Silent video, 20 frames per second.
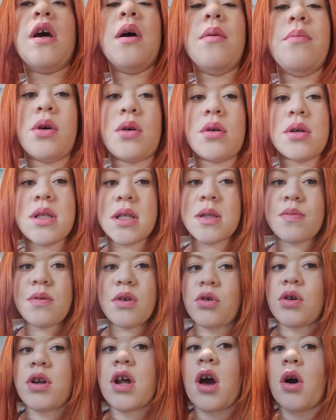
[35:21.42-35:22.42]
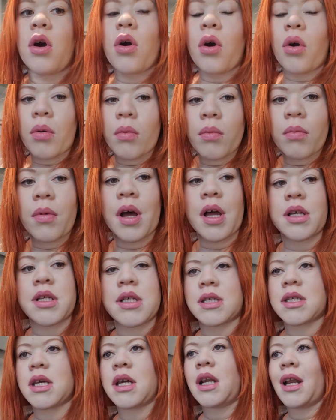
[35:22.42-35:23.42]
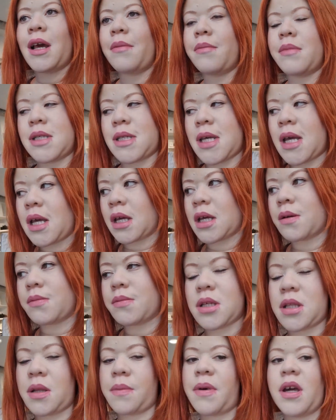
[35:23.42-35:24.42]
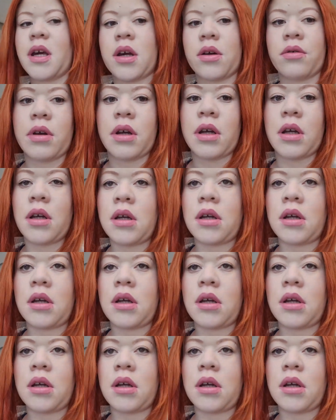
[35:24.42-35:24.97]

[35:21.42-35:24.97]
because he's been good at home, I just said let me take him to the bakery.